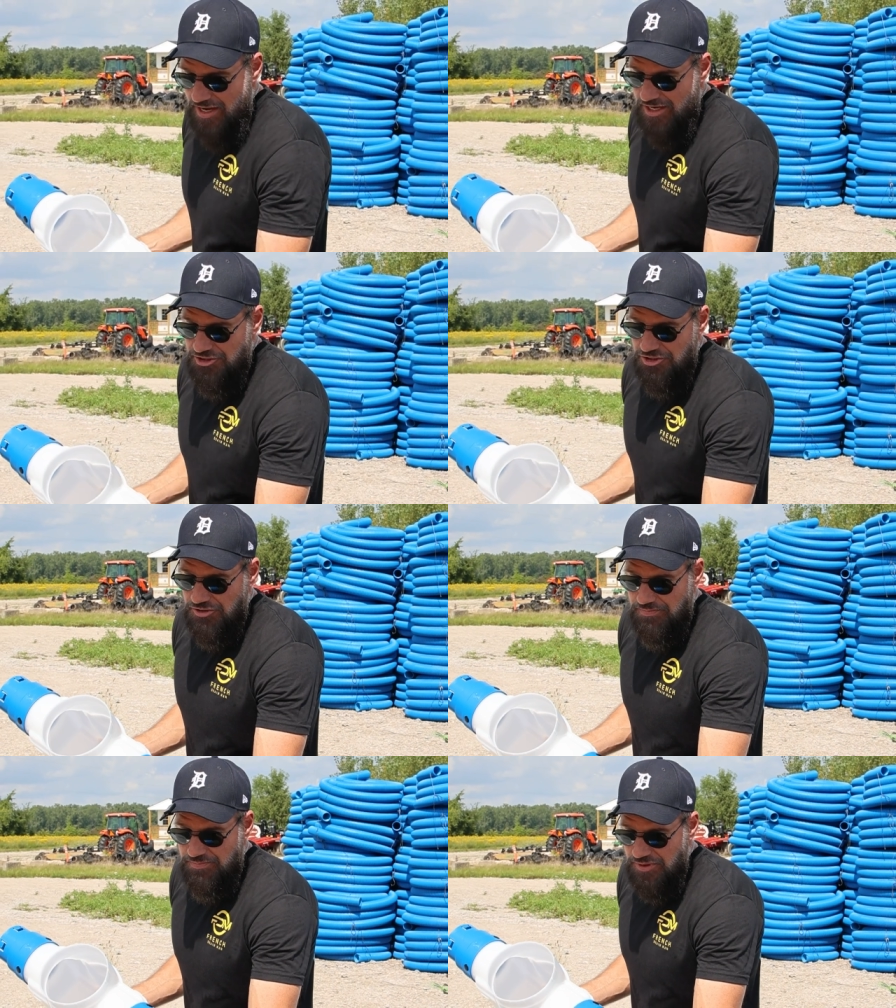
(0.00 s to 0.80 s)
As
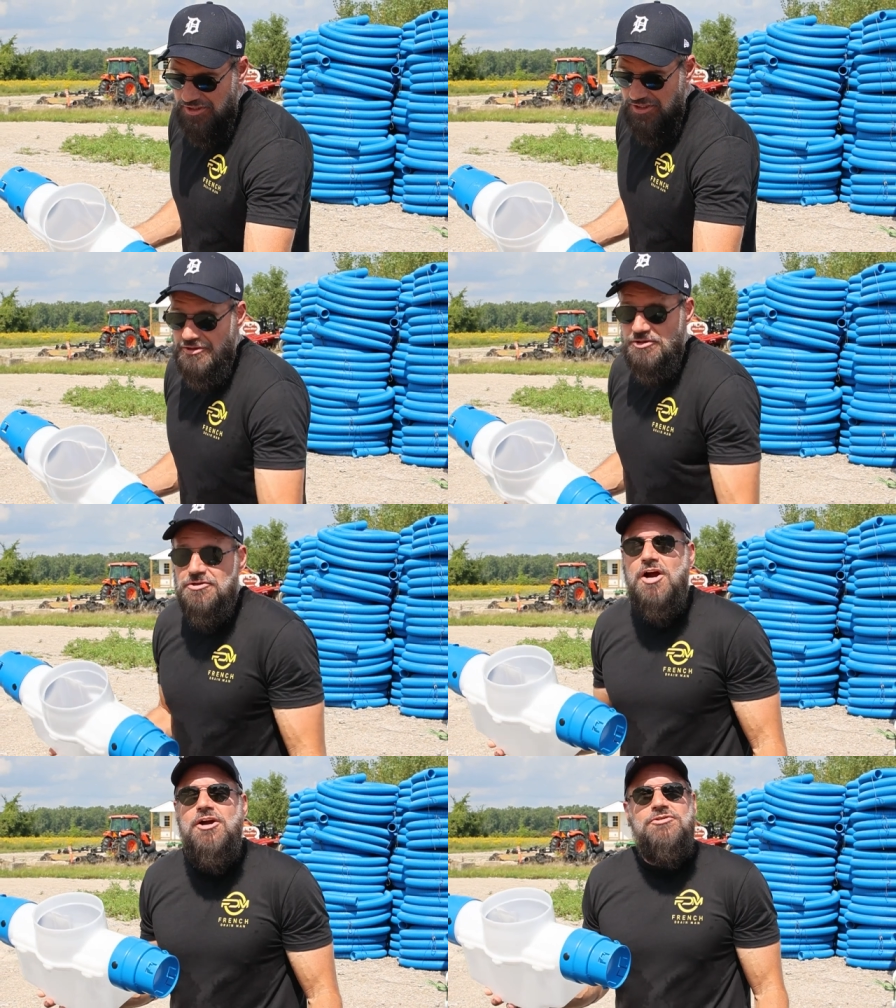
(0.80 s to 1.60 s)
you're building
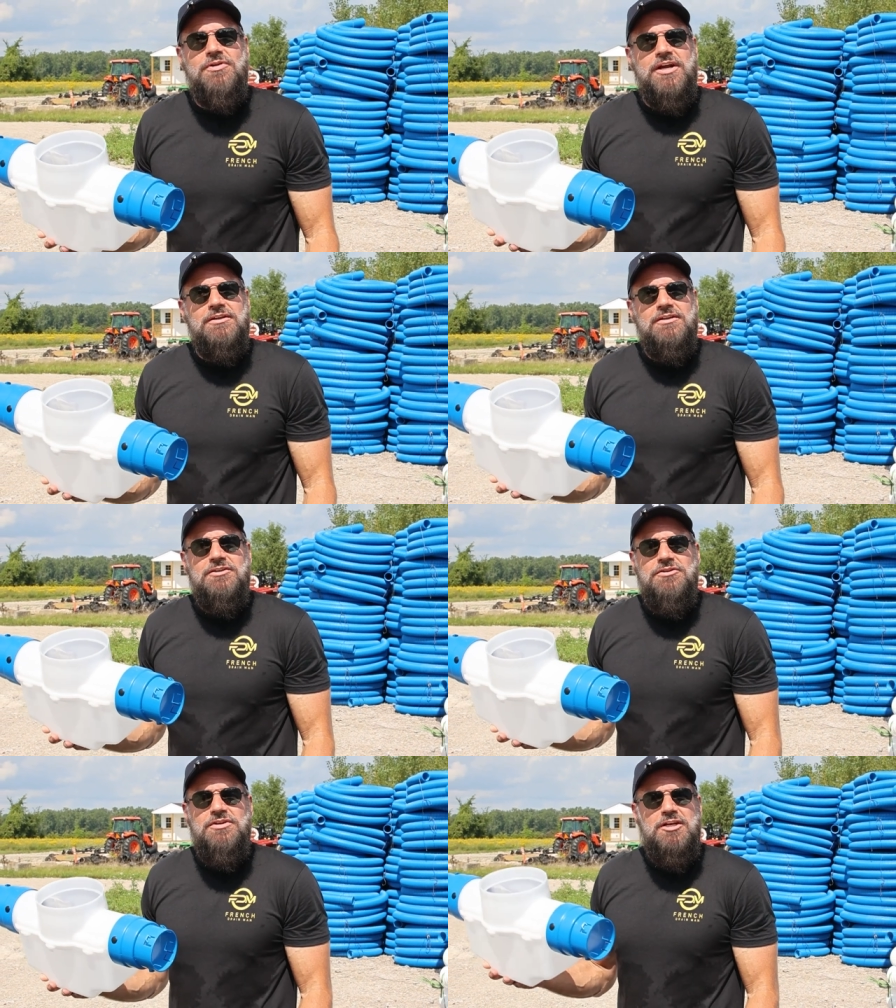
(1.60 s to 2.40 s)
your yard drain,
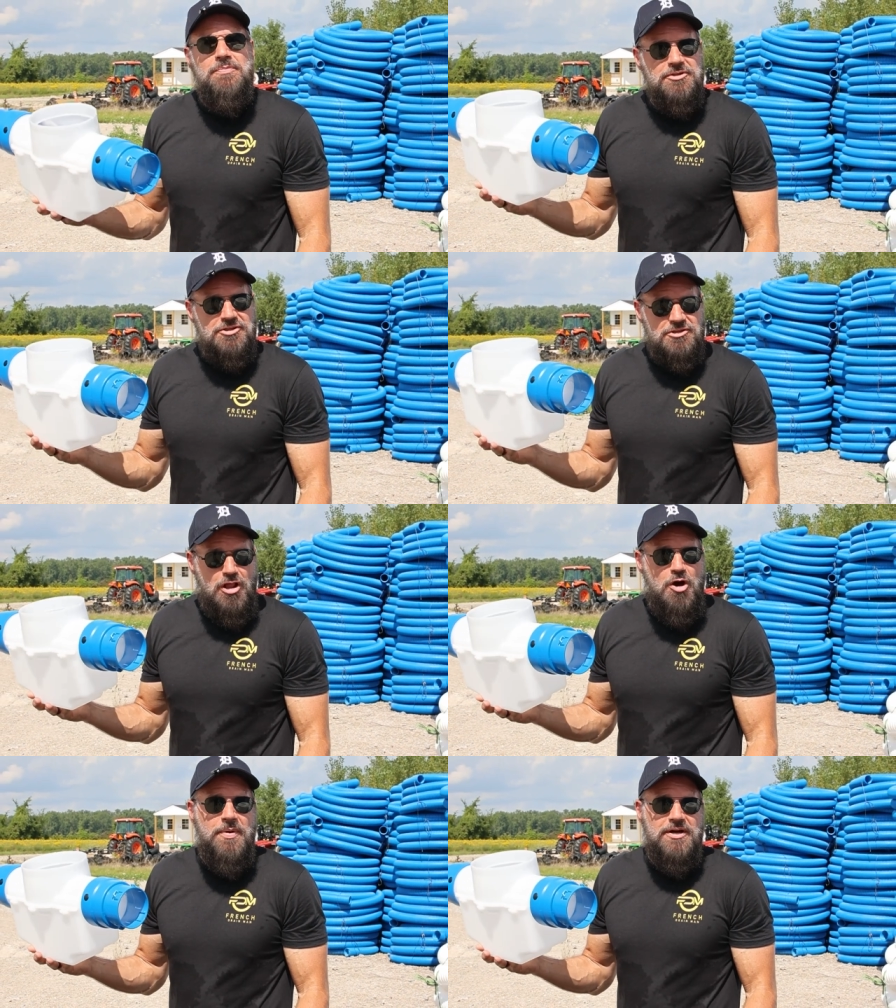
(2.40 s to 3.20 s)
you need to put
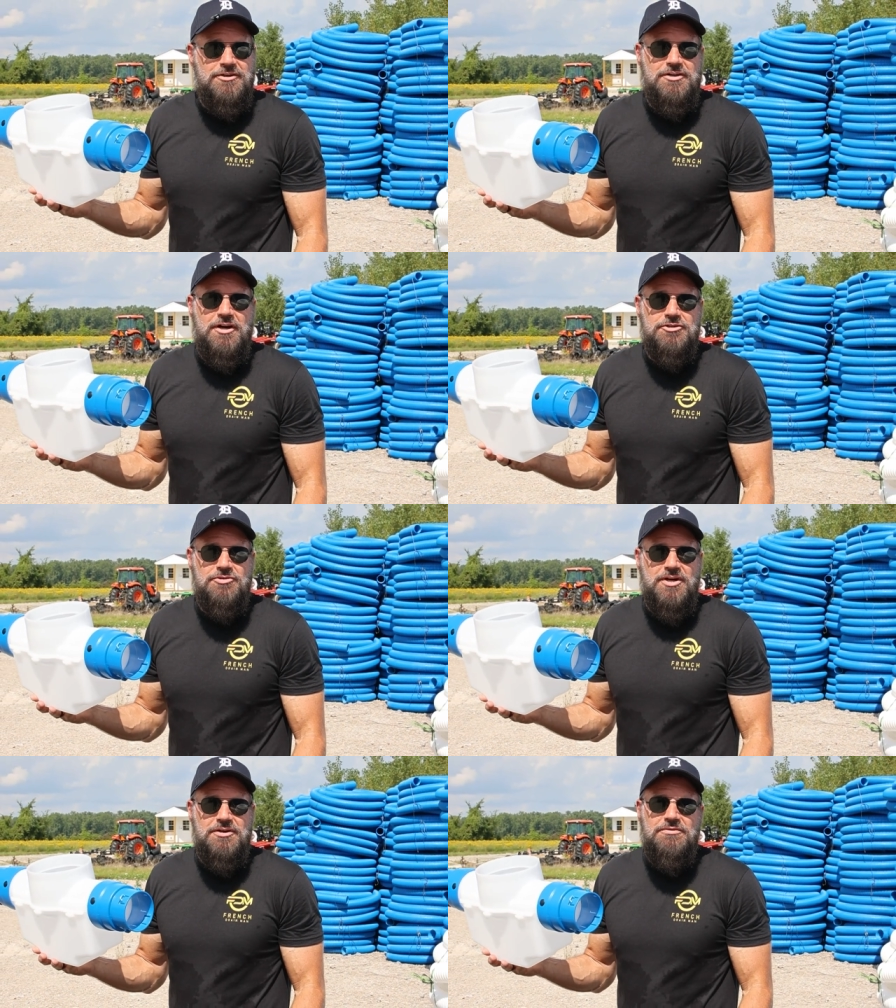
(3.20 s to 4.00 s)
slope on your yard
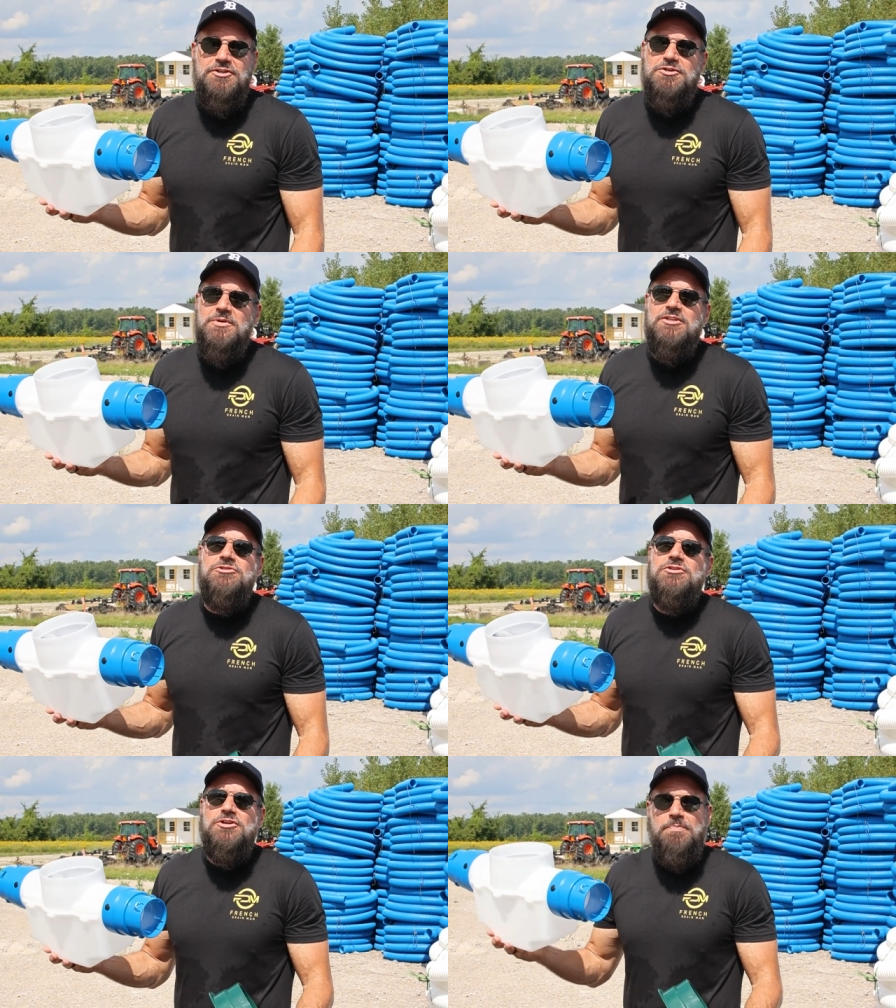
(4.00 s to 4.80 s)
drain, which
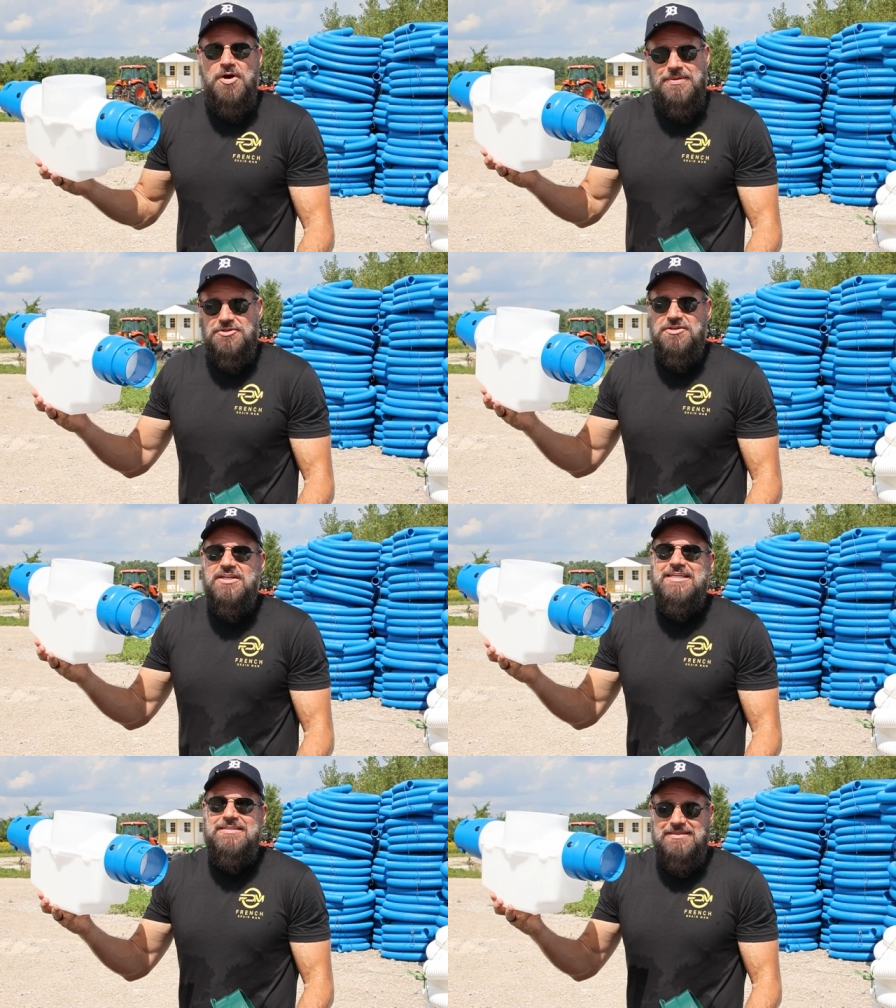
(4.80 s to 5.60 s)
means your pipe's
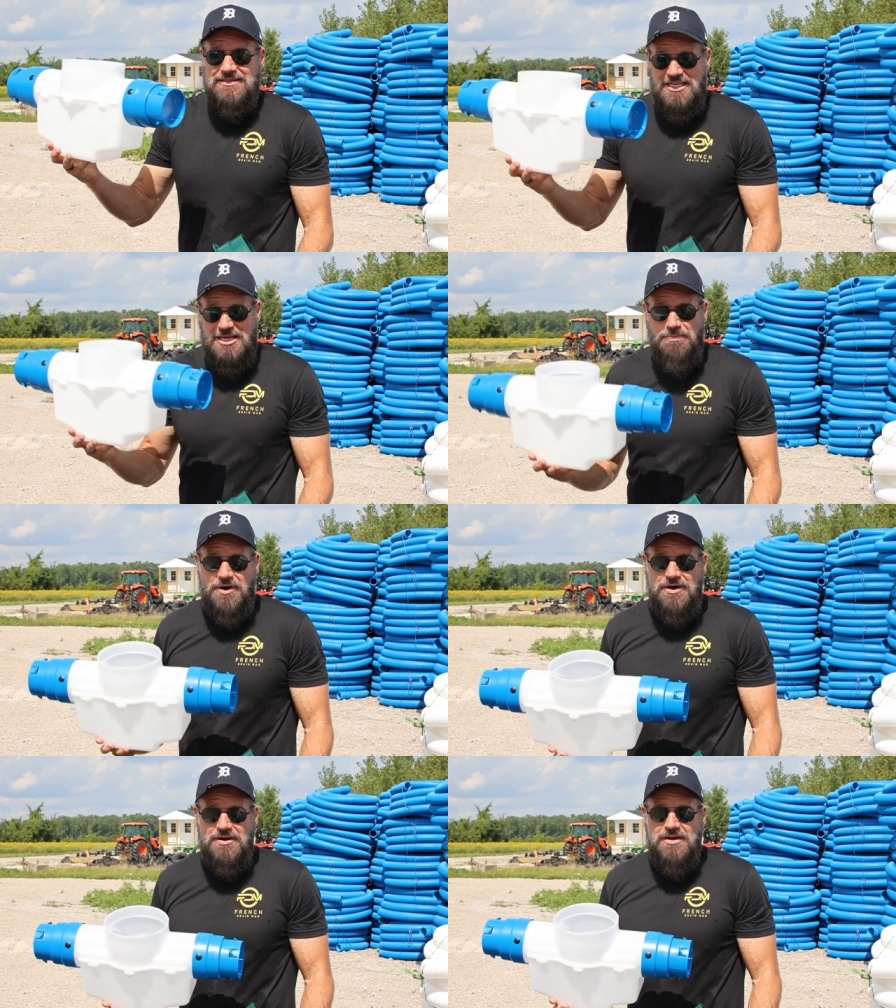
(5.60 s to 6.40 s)
going to get
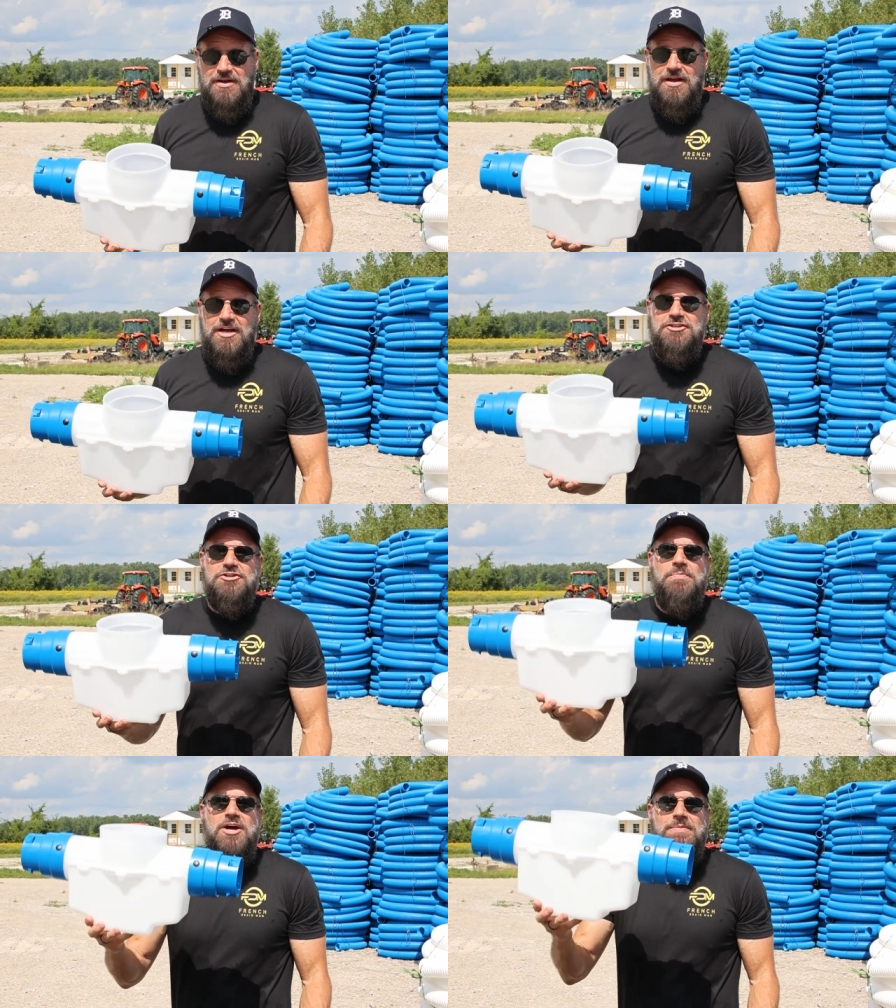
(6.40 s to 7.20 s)
deeper.
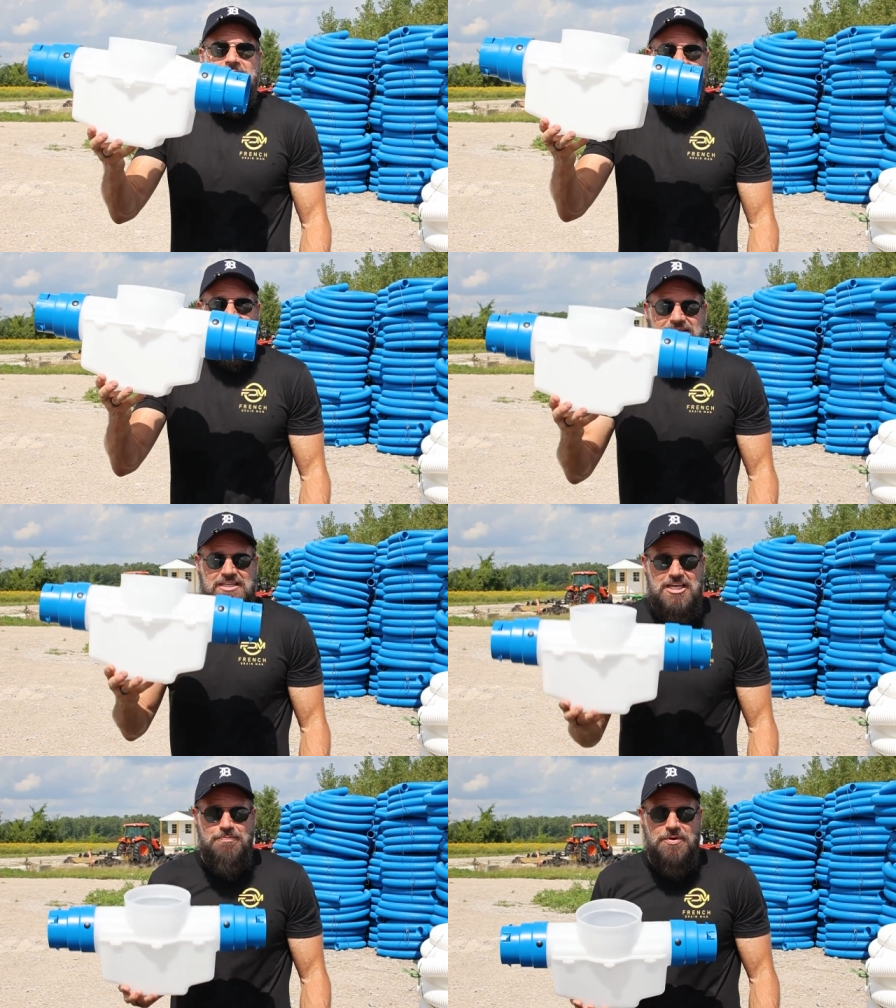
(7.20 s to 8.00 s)
As your pipe gets
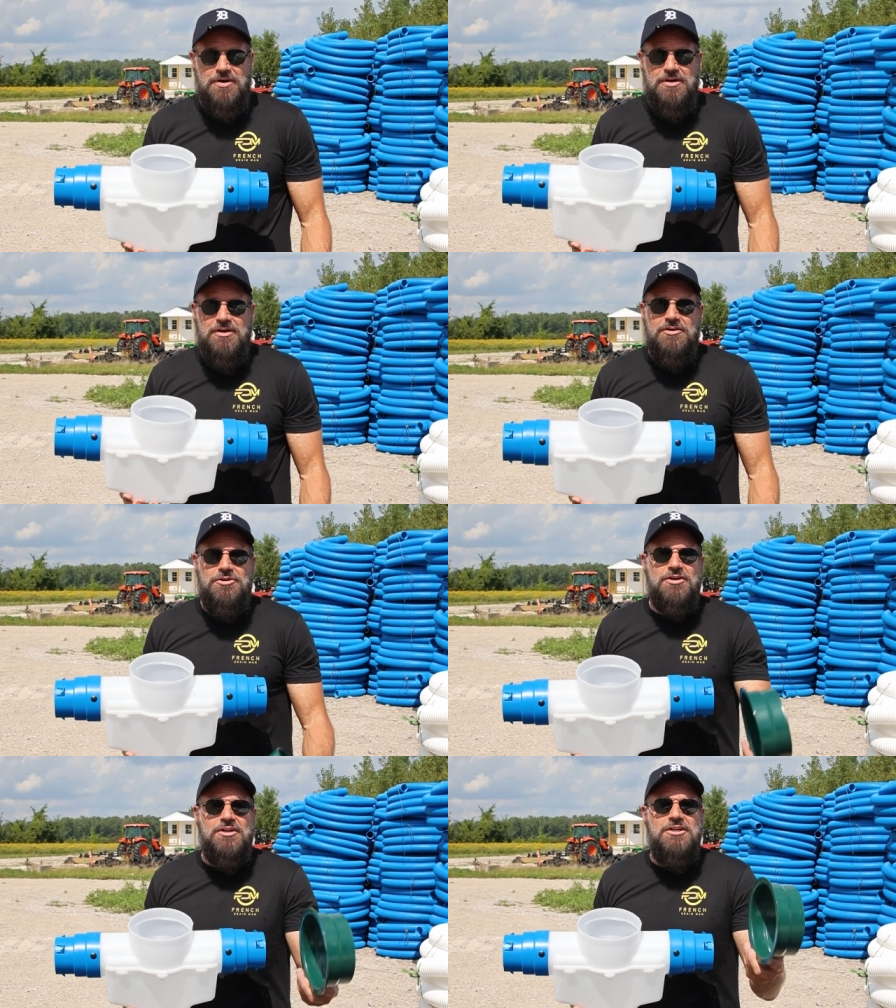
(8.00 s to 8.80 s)
deeper,
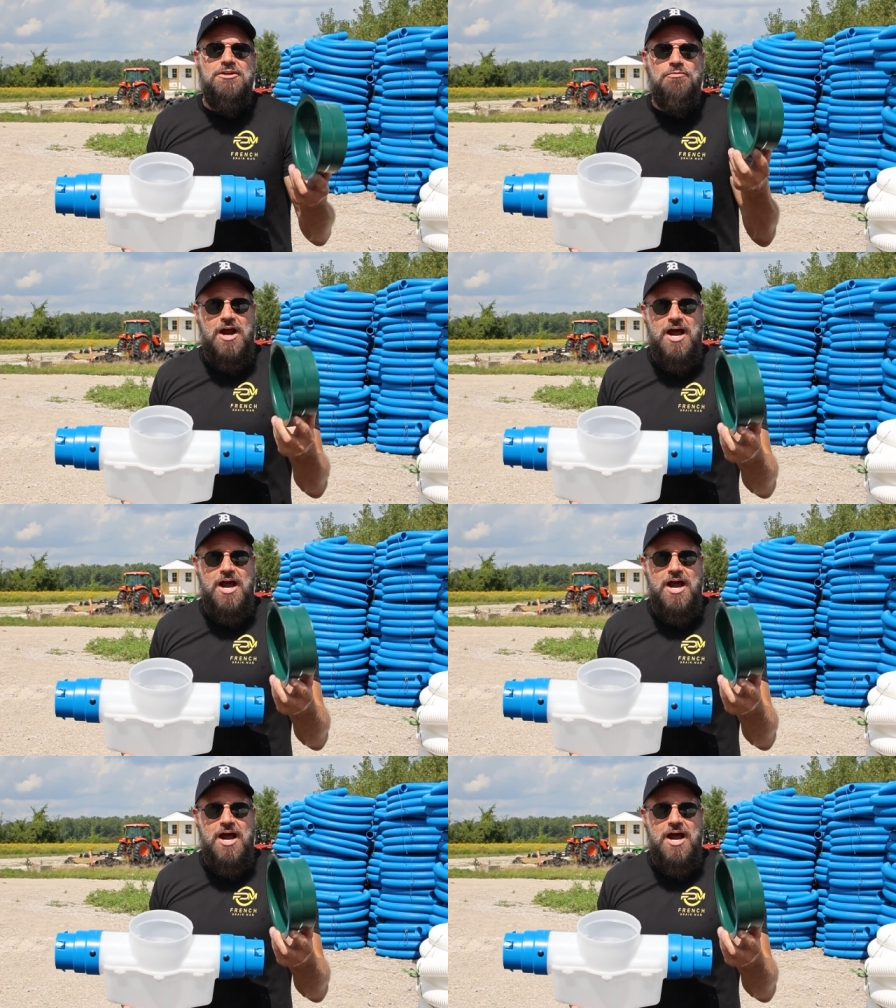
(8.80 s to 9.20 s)
you're going to need